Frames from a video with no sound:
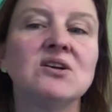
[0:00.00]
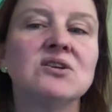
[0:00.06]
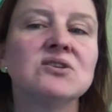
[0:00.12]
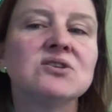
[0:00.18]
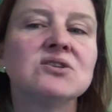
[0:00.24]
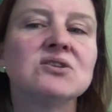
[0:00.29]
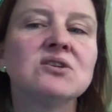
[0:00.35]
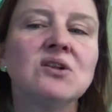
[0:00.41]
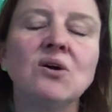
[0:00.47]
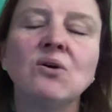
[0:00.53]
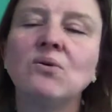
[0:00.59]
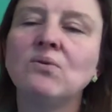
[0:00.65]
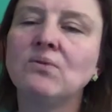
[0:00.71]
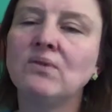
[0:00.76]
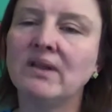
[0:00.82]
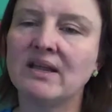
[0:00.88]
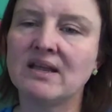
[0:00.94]

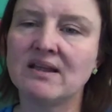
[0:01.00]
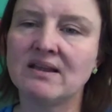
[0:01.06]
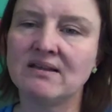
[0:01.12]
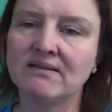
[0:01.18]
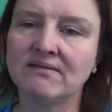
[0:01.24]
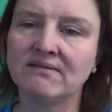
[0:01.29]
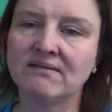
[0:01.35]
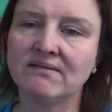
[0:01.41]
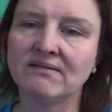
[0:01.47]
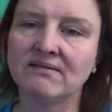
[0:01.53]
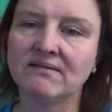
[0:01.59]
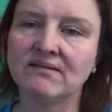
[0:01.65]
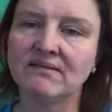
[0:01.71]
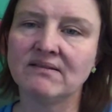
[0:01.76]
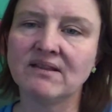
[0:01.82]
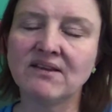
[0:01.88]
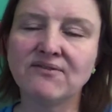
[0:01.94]
Slowly,
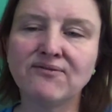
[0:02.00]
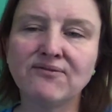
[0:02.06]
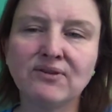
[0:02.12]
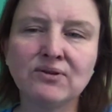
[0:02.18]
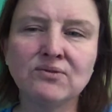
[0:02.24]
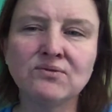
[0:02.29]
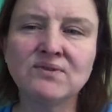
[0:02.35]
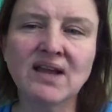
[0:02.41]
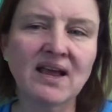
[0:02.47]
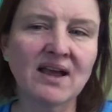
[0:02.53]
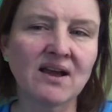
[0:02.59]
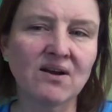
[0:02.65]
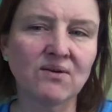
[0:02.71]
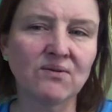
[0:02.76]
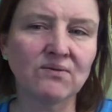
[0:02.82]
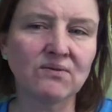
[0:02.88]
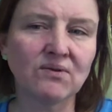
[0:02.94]
they flew
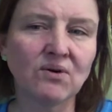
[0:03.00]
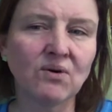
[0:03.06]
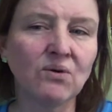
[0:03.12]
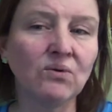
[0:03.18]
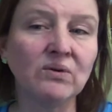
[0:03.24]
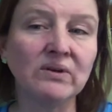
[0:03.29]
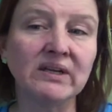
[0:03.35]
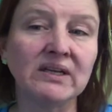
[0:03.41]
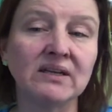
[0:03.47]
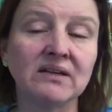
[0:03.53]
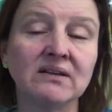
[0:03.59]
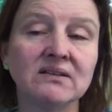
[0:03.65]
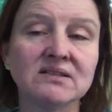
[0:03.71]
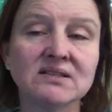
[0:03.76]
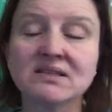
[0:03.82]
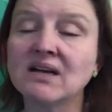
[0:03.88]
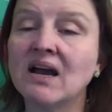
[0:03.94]
down holding
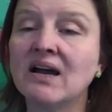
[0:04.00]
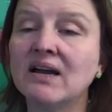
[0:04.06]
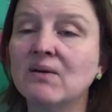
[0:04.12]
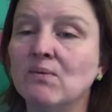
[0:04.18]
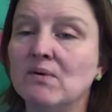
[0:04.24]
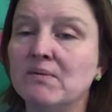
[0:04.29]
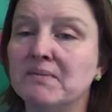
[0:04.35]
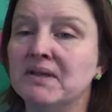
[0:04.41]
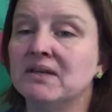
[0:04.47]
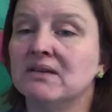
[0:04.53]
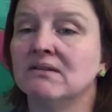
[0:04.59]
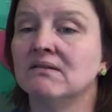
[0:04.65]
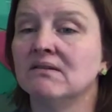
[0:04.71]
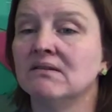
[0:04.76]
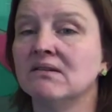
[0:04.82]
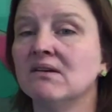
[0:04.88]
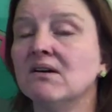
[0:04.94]
Sky Woman
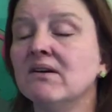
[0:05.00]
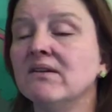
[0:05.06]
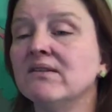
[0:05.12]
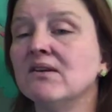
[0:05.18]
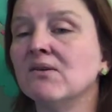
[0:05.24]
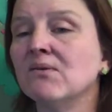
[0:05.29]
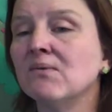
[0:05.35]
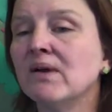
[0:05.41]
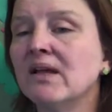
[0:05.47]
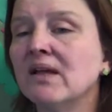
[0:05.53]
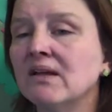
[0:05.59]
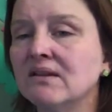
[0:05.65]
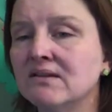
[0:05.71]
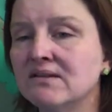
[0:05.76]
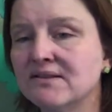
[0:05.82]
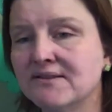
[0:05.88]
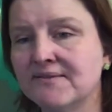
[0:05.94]
on their
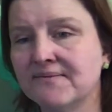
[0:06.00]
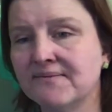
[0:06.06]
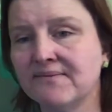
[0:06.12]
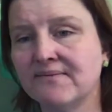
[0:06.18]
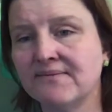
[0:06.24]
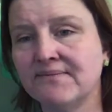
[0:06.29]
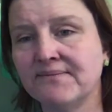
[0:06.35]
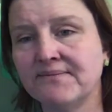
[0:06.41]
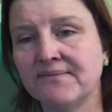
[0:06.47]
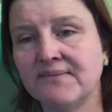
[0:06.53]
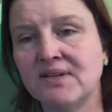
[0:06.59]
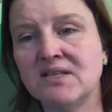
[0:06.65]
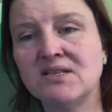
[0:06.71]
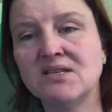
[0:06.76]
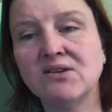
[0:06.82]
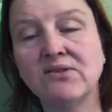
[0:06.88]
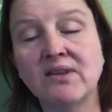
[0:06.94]
wings
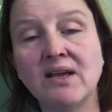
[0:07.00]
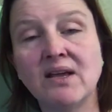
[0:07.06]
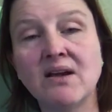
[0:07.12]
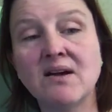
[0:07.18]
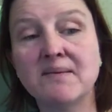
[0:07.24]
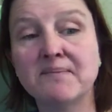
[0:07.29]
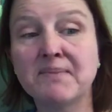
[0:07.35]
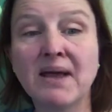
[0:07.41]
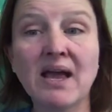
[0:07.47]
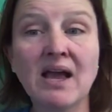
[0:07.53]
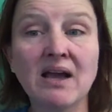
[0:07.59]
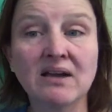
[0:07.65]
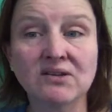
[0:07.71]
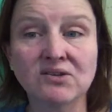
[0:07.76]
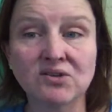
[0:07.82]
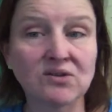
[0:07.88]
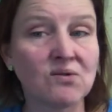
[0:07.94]
until they got back
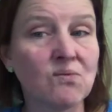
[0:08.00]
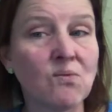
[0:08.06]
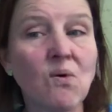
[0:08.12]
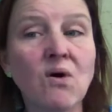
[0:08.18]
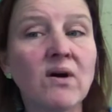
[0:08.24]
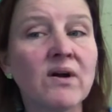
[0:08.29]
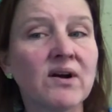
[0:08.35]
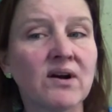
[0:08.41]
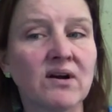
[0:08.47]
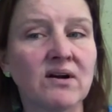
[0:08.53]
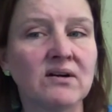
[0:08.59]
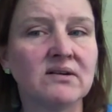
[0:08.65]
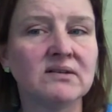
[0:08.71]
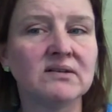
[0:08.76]
to the water.